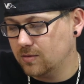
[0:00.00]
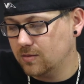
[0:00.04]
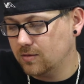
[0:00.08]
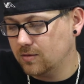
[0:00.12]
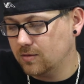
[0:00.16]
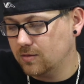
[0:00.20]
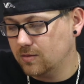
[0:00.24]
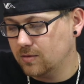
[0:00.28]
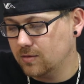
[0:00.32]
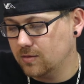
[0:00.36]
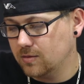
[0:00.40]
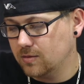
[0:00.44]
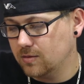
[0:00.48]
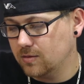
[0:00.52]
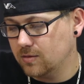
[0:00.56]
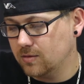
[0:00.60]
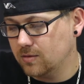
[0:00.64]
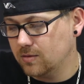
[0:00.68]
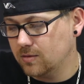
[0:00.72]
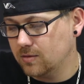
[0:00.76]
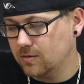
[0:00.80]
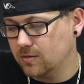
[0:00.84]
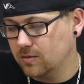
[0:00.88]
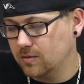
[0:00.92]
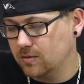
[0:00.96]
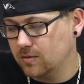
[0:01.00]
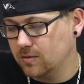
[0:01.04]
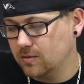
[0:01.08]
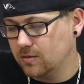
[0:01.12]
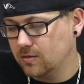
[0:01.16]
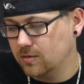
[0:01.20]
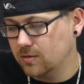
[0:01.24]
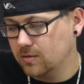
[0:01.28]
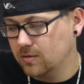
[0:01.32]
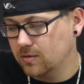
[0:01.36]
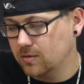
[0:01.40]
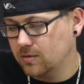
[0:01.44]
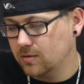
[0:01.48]

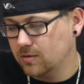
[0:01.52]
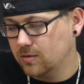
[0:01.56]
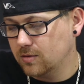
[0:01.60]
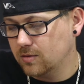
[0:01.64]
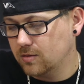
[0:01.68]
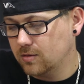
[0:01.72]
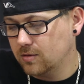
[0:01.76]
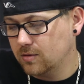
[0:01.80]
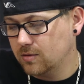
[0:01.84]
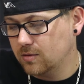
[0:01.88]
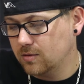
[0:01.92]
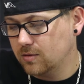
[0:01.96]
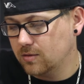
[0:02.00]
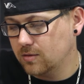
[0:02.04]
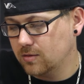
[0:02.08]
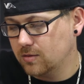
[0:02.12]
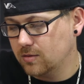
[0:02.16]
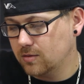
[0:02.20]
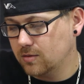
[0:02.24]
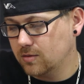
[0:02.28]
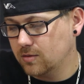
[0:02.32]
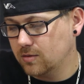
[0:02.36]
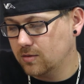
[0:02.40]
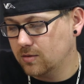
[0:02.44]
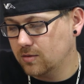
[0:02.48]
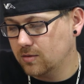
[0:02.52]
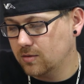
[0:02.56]
No one is speaking in this clip.